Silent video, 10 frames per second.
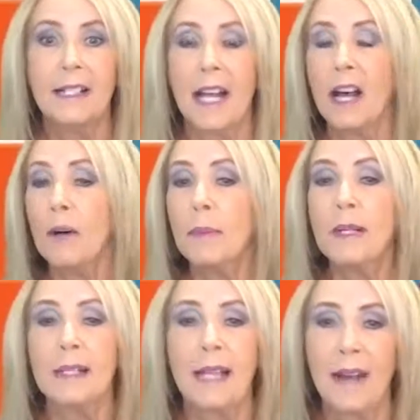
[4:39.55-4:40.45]
to help
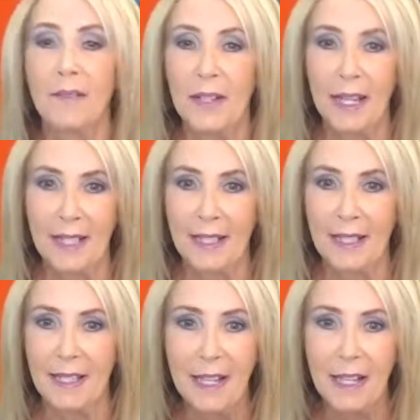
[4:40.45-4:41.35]
us
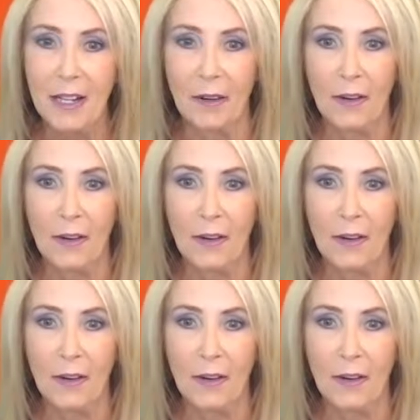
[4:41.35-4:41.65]
navigate getting